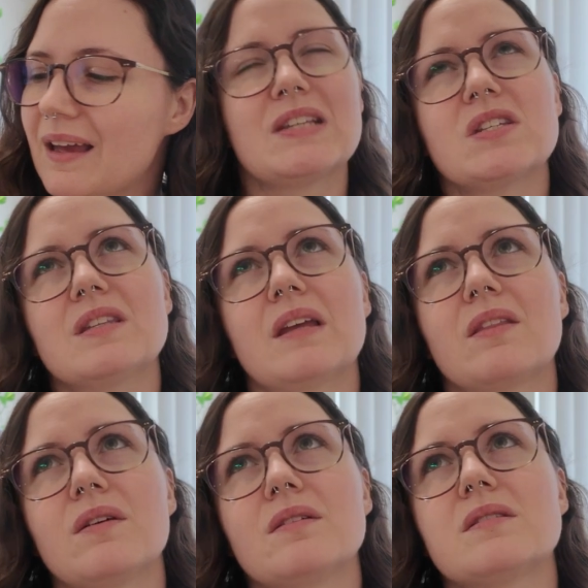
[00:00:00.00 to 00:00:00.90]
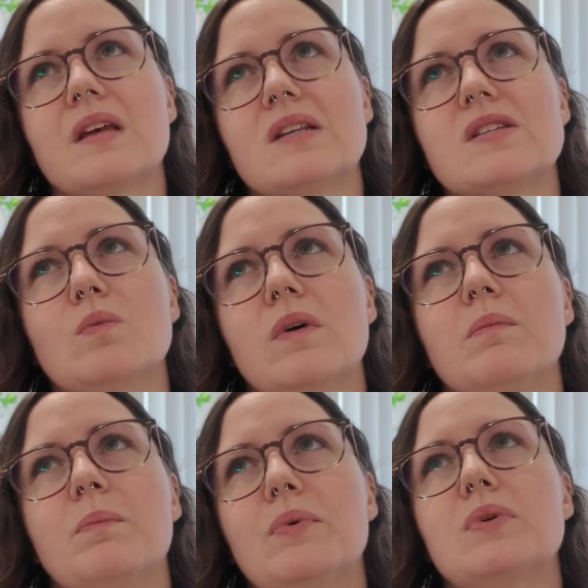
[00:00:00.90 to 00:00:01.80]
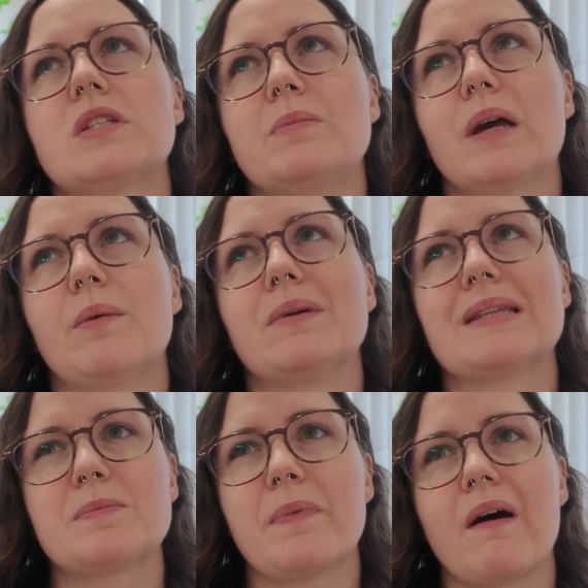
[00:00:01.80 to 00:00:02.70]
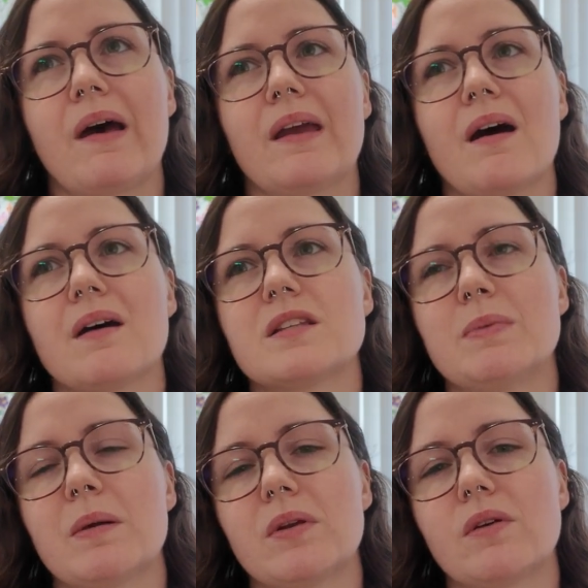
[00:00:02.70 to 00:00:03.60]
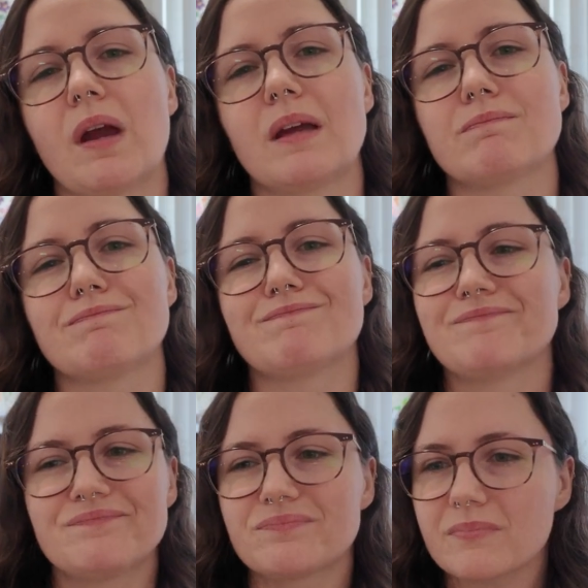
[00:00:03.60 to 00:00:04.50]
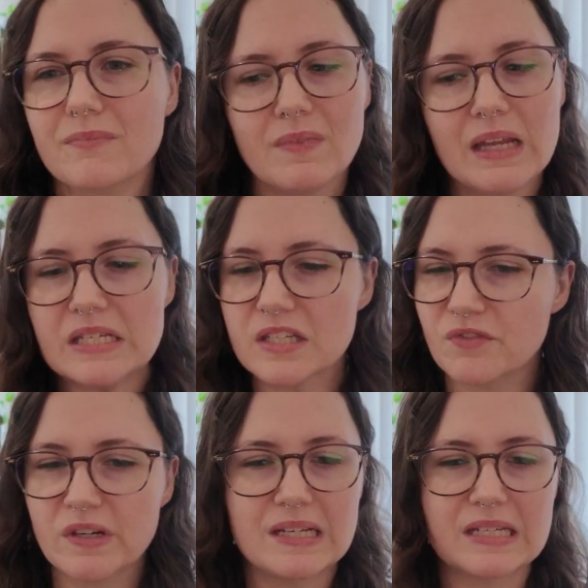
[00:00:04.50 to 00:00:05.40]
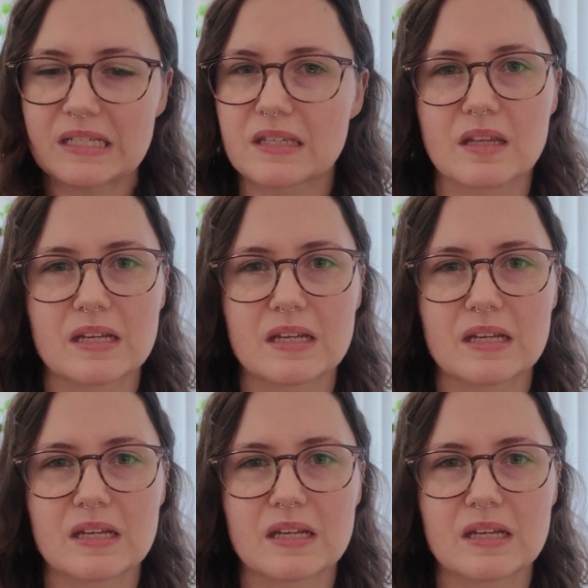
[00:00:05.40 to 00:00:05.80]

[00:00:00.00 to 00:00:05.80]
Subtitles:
It's just like those, I just want books to be able to inspire, to be able to create different ideas and